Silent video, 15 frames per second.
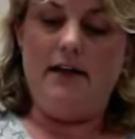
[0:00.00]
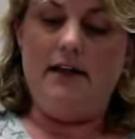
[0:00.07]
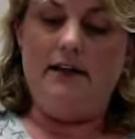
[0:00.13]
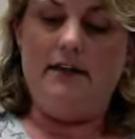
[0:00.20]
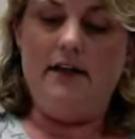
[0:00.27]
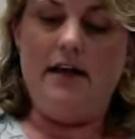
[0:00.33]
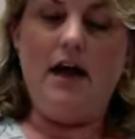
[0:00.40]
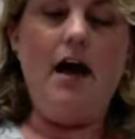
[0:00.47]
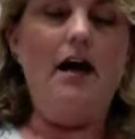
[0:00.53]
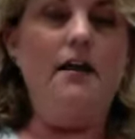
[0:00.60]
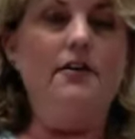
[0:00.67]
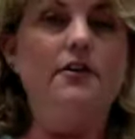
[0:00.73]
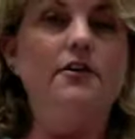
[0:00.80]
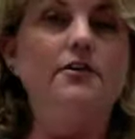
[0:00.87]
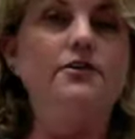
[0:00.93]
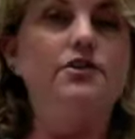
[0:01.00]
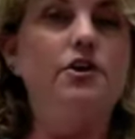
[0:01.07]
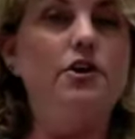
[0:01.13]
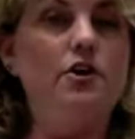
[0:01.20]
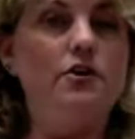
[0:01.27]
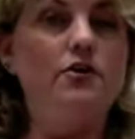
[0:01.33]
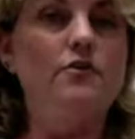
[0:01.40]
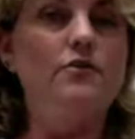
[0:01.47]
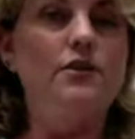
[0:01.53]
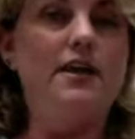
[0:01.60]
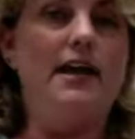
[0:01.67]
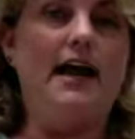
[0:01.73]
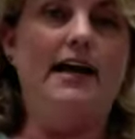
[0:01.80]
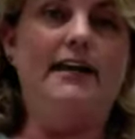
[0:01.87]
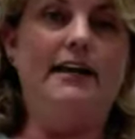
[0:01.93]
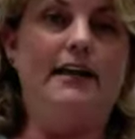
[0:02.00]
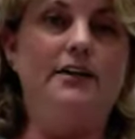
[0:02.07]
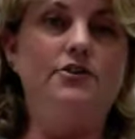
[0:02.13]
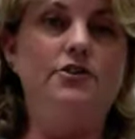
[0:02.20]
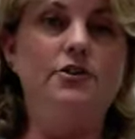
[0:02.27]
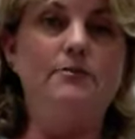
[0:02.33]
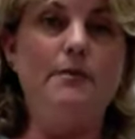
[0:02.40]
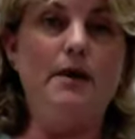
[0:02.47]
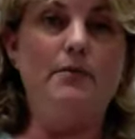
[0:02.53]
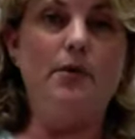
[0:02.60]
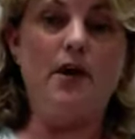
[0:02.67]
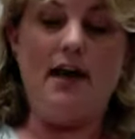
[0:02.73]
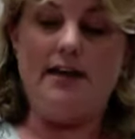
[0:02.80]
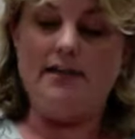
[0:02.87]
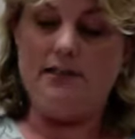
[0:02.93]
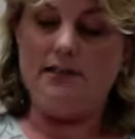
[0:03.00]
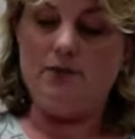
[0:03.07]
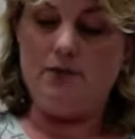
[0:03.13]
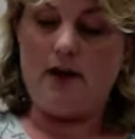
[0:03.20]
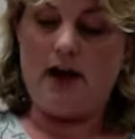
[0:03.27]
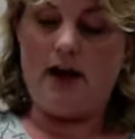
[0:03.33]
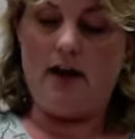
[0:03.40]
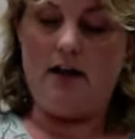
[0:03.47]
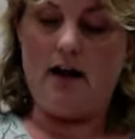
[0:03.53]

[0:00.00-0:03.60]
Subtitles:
The other two that I need you to memorize as well